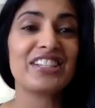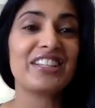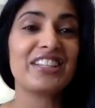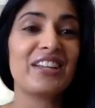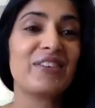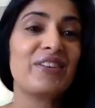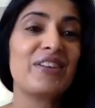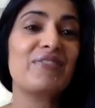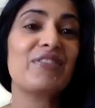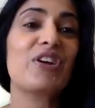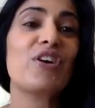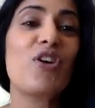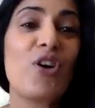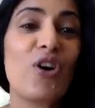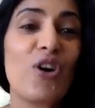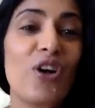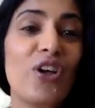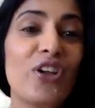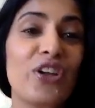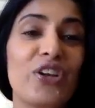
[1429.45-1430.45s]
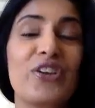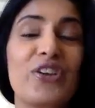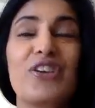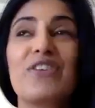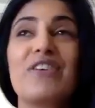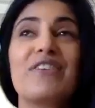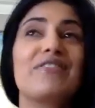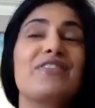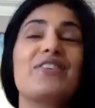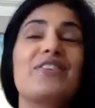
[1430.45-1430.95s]
they don't even call you. You
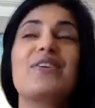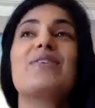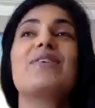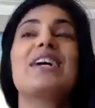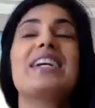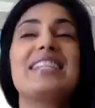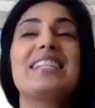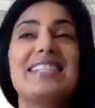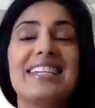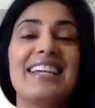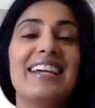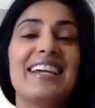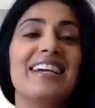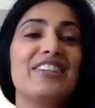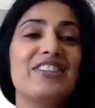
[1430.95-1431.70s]
have no idea.